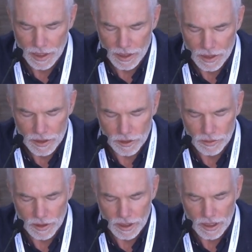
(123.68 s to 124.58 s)
So
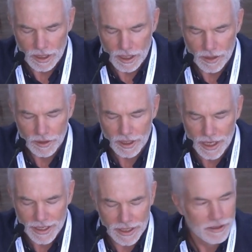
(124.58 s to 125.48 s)
I'm going to,
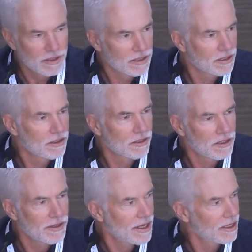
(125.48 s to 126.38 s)
again, just to
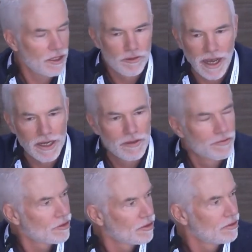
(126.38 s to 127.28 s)
thank Indrani
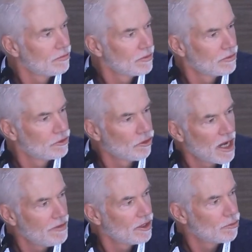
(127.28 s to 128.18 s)
for
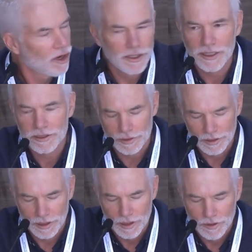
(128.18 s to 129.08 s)
driving the project,
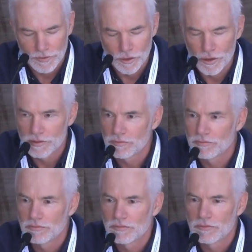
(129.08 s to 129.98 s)
for
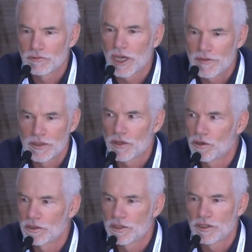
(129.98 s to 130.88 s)
driving us
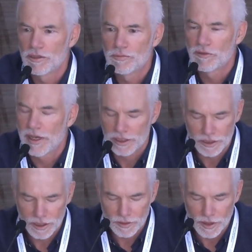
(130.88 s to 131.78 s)
all to
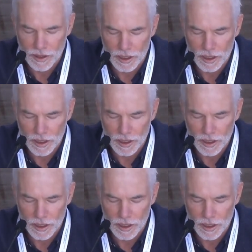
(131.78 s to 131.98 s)
perfection.